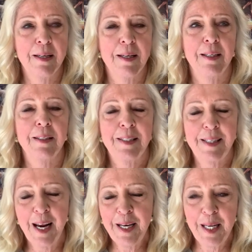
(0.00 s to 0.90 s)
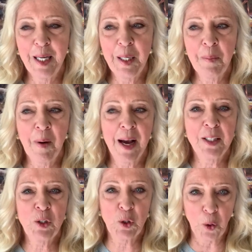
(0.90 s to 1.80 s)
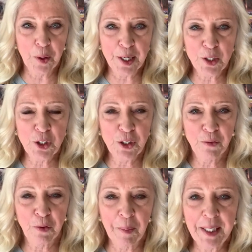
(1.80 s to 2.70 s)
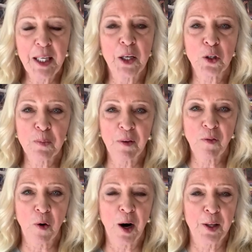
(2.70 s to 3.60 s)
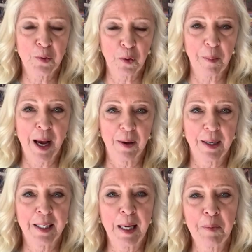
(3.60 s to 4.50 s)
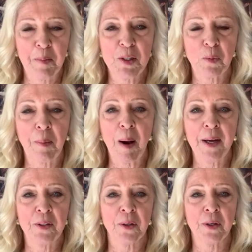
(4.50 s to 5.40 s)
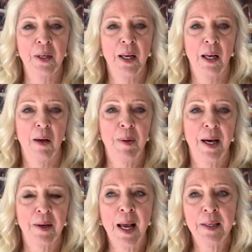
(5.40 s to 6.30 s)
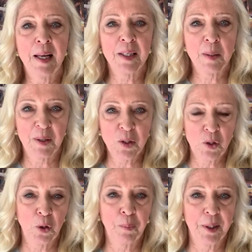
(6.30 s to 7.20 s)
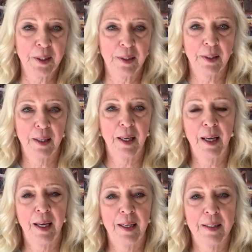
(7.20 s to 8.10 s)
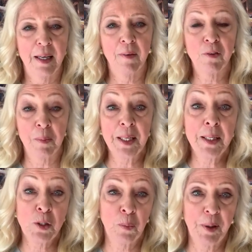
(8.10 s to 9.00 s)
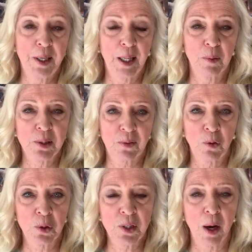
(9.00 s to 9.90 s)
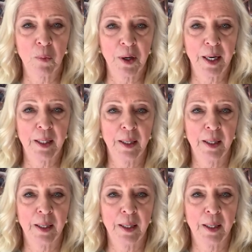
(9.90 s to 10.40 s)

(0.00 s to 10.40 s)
stayed in my storage for many years before I threw them out. I kept them as a reminder about how not to be stupid. And for me, stupidity was, of course, not wearing